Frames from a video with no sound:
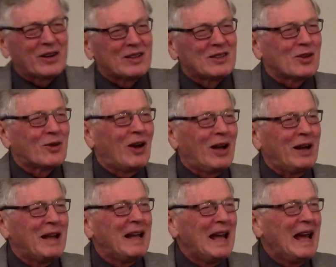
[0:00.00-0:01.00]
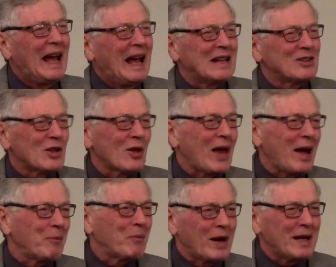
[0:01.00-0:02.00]
and so on. And so
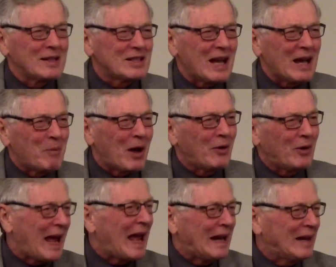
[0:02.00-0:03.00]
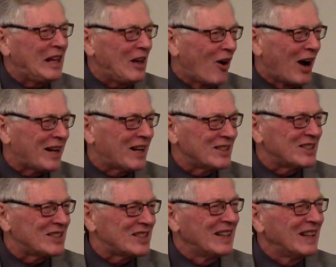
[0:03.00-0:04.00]
that brings about
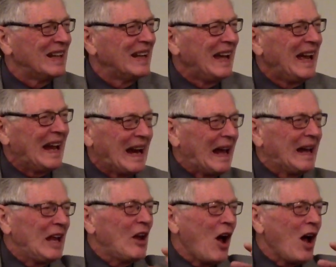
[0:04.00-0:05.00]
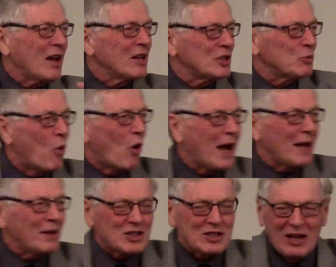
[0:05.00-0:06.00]
Antiochus. And Antiochus
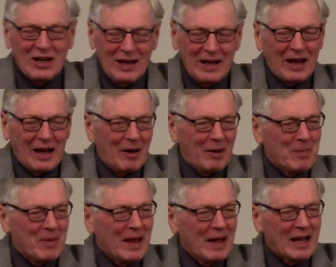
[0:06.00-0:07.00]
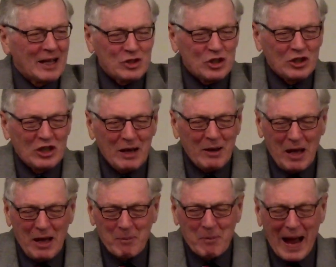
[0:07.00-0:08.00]
wants Judea
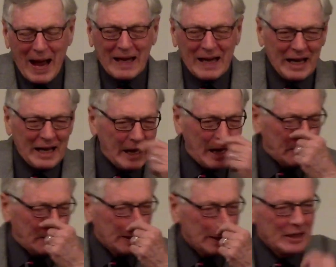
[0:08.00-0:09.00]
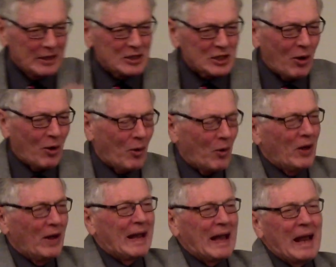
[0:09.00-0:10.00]
back again. So
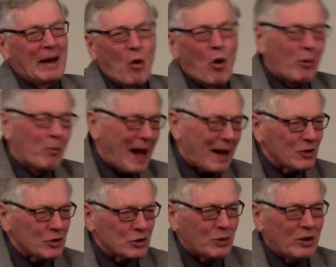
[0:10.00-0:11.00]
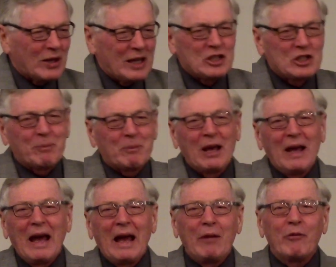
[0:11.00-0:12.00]
again, more battles with Egypt.
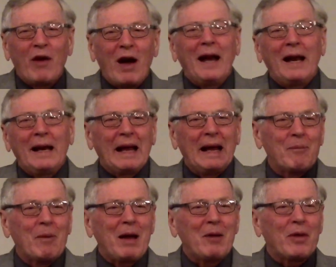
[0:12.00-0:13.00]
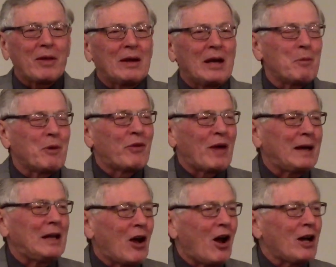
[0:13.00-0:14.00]
And finally, a man by the name of
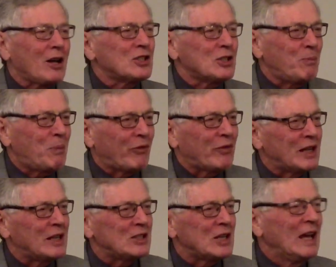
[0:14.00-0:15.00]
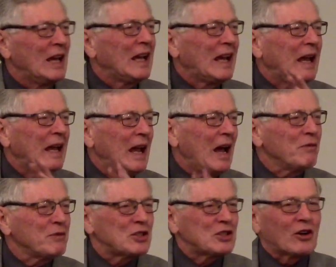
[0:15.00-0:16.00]
Antiochus Epiphanes, king of
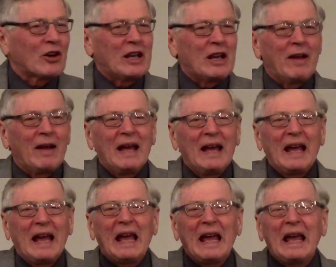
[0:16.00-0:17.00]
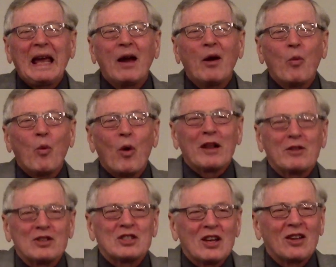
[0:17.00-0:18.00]
Syria, he
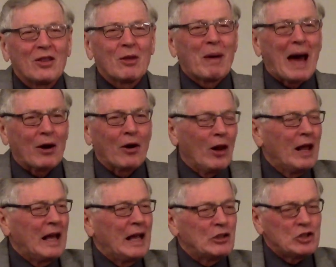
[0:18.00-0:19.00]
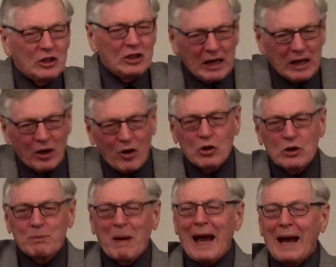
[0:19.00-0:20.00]
wins the battle. And Judea goes
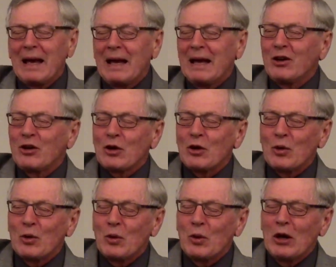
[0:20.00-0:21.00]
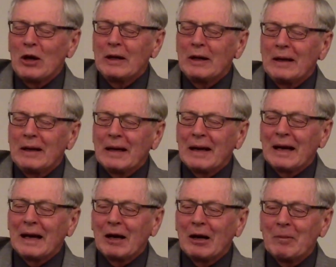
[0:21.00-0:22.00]
back to
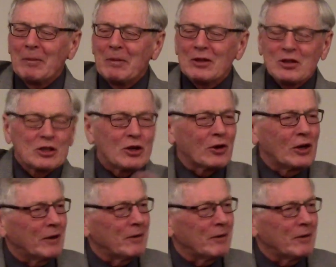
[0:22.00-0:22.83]
Syria.